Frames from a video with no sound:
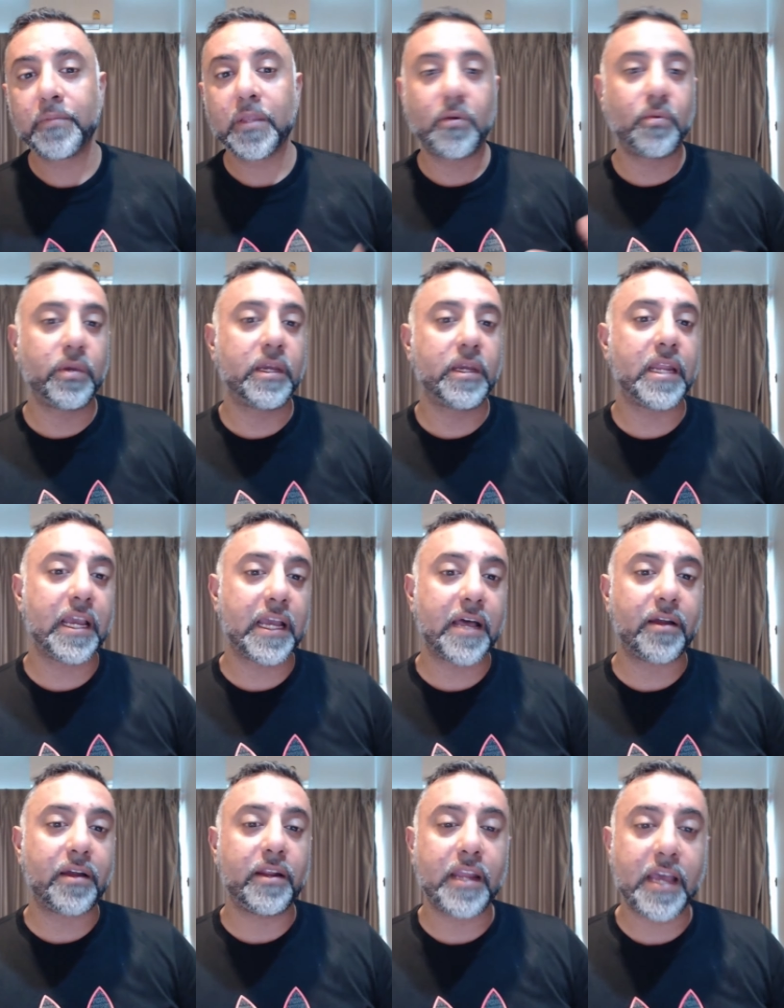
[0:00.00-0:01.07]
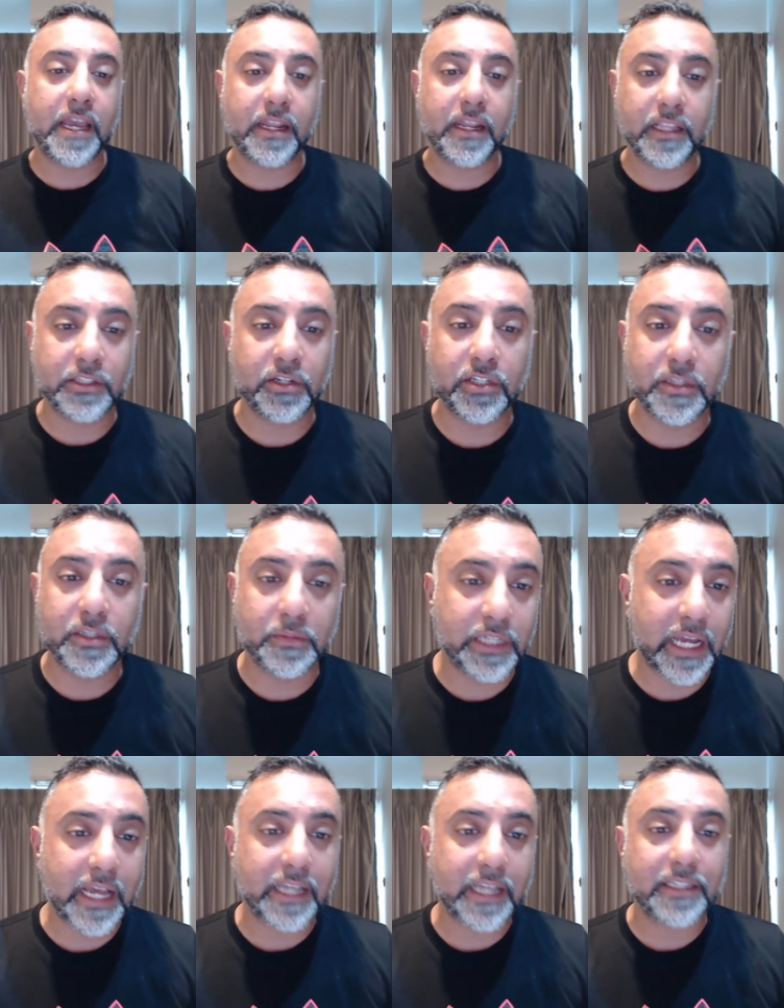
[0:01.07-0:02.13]
We can hang out at night, listen to some
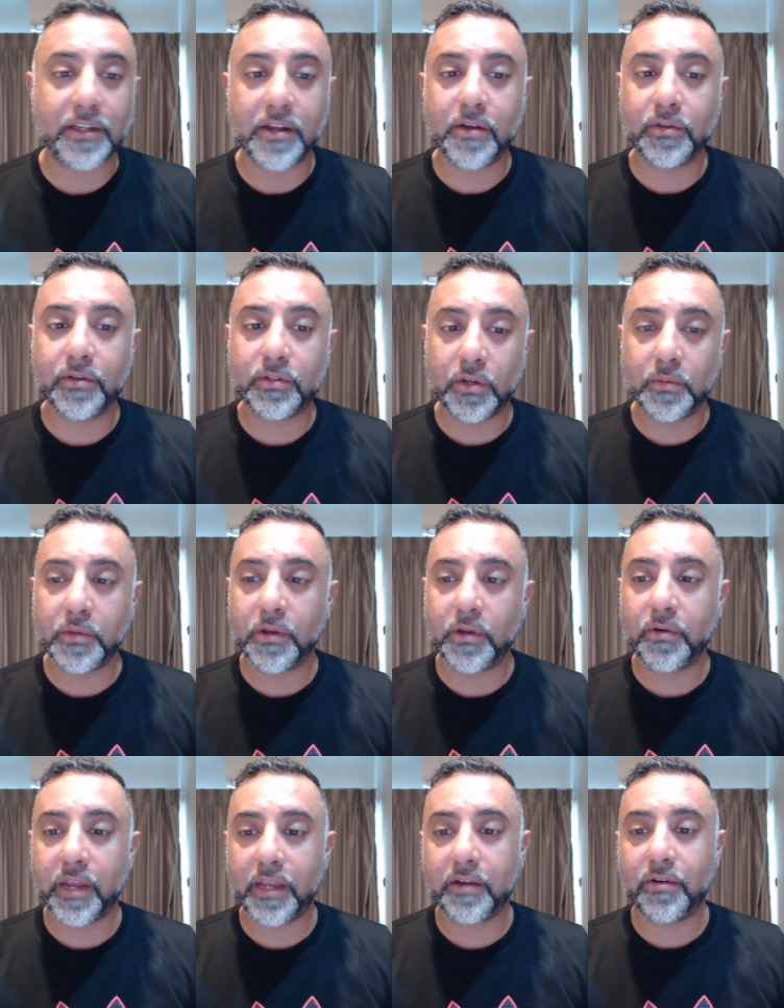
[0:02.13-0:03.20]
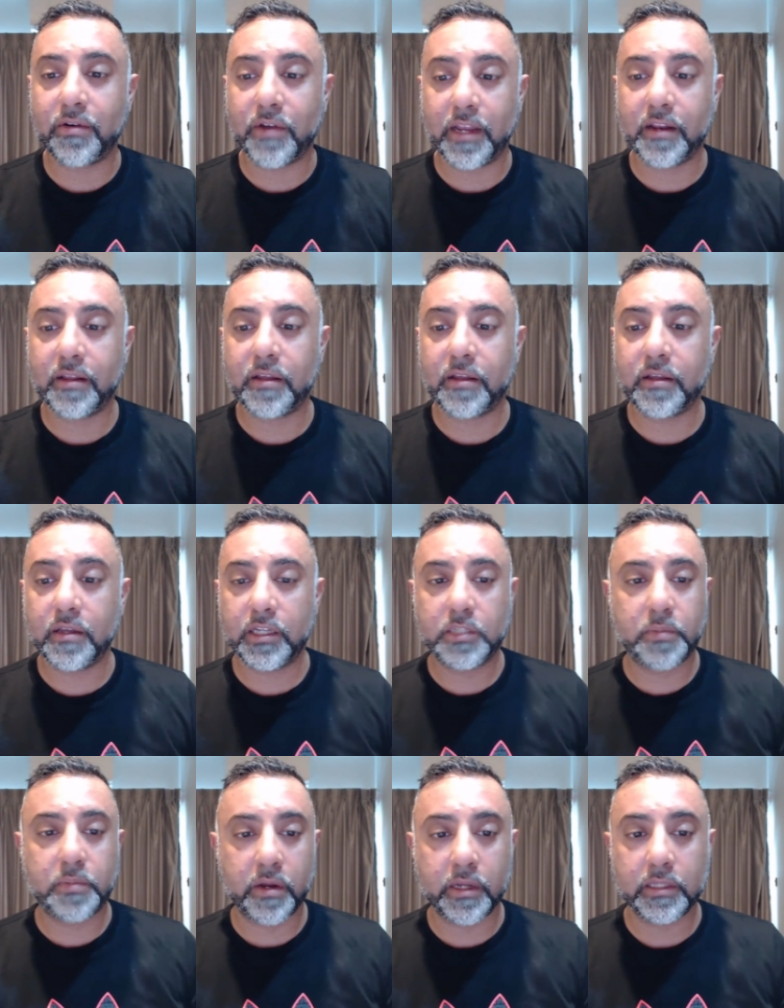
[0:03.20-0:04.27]
jazz. You know, it's going to be great, great
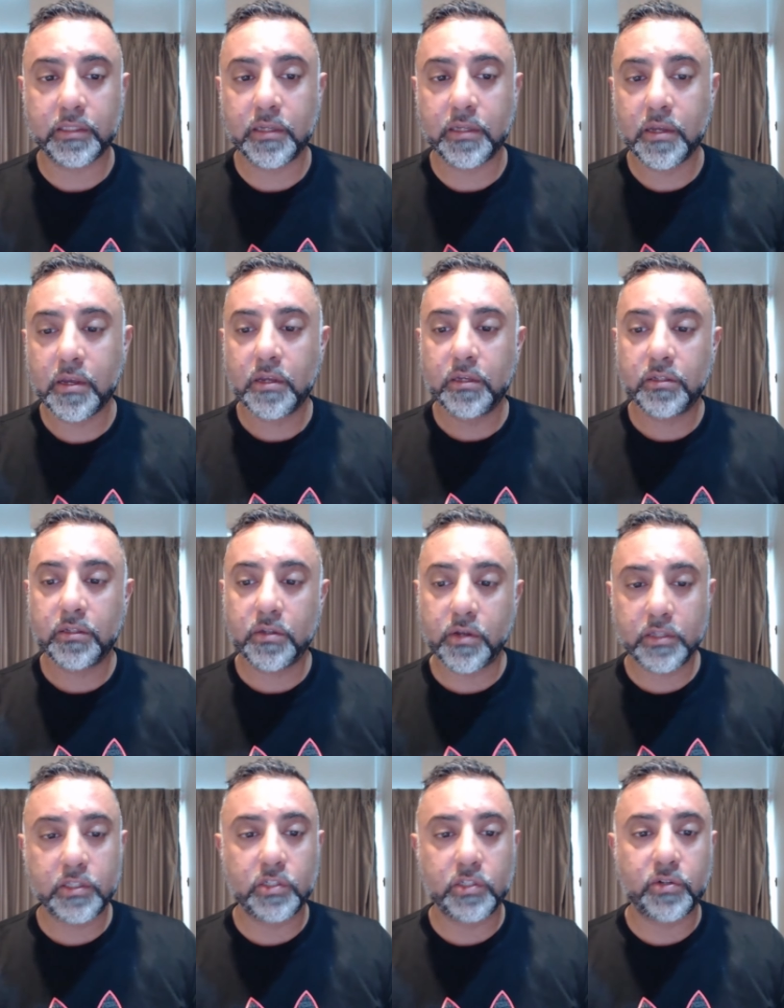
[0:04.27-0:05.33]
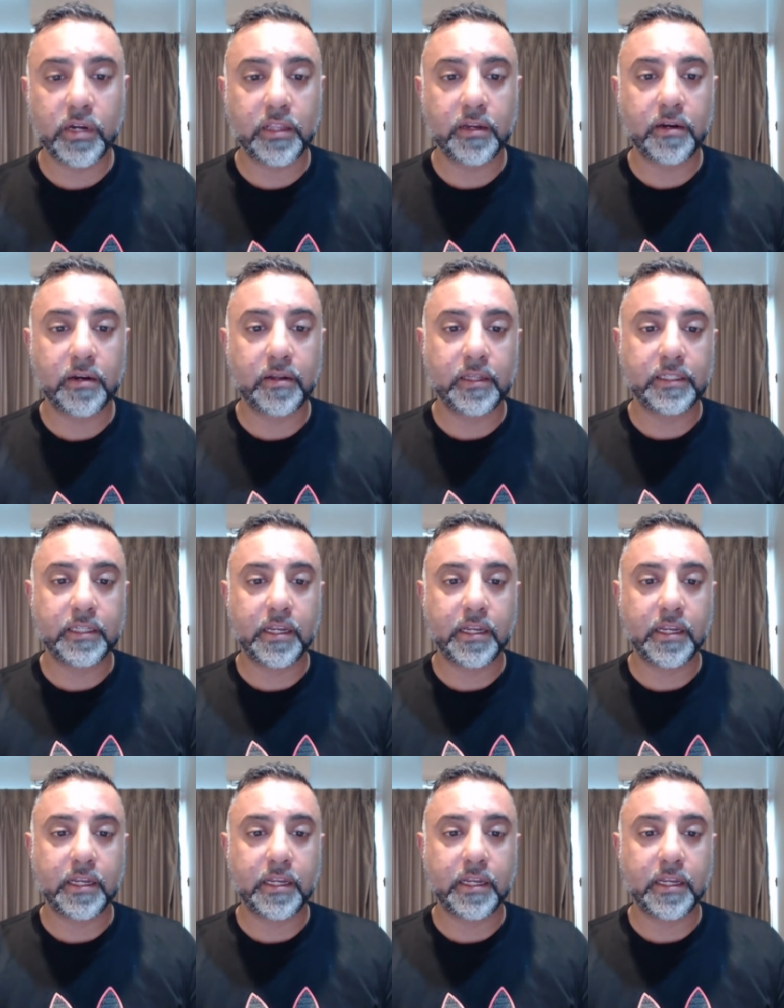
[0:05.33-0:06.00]
experience. So here's the trailer. Let's get